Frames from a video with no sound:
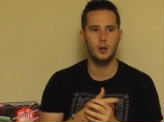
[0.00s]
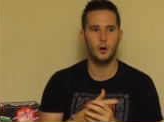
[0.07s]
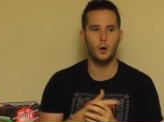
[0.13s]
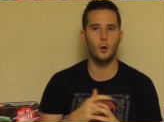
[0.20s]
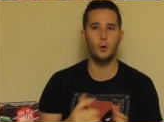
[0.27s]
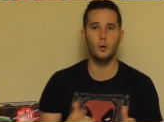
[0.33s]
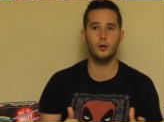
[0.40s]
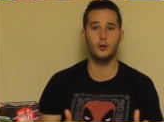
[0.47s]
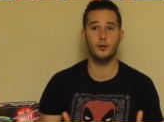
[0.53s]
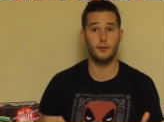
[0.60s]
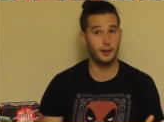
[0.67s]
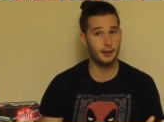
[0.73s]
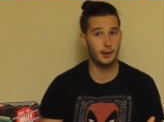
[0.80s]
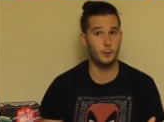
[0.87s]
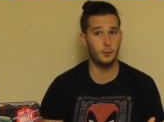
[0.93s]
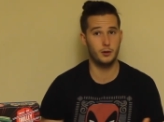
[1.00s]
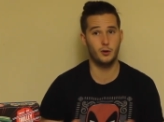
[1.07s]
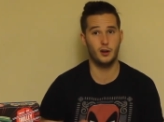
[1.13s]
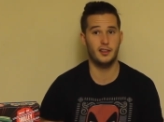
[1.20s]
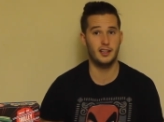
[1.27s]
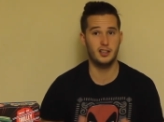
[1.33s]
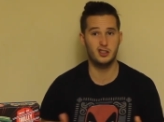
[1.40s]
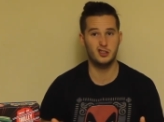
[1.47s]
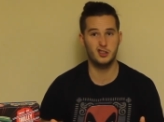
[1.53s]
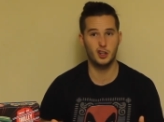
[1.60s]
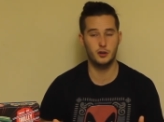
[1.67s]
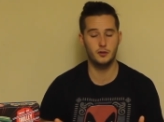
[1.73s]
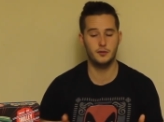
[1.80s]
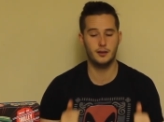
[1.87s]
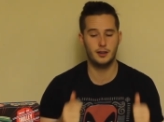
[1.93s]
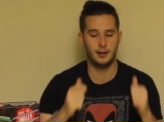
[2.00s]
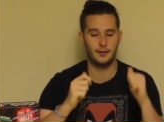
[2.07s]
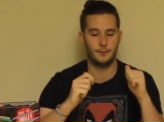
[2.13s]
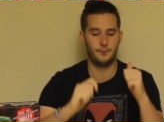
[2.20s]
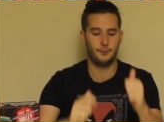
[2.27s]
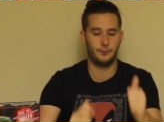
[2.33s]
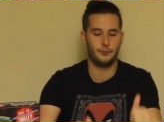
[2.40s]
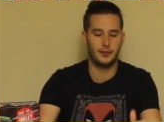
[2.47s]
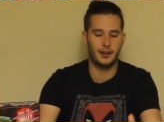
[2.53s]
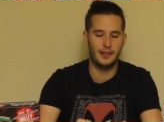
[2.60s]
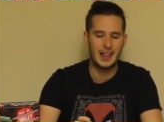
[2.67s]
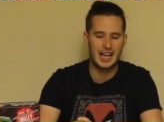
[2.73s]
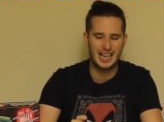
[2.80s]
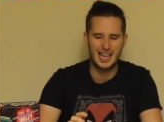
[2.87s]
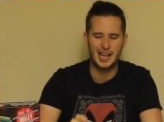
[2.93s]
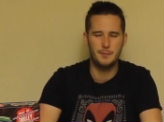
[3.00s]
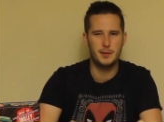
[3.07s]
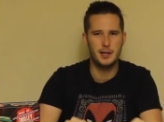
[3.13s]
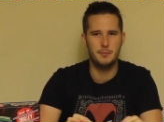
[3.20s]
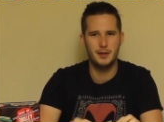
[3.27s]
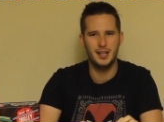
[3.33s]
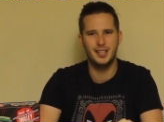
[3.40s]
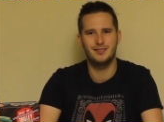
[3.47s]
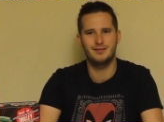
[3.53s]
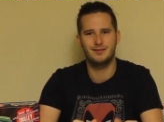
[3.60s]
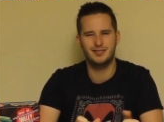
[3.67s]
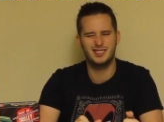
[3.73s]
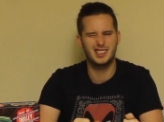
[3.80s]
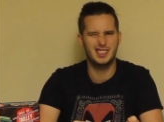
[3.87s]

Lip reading: or you think they will and they just don't, and that can be a bit.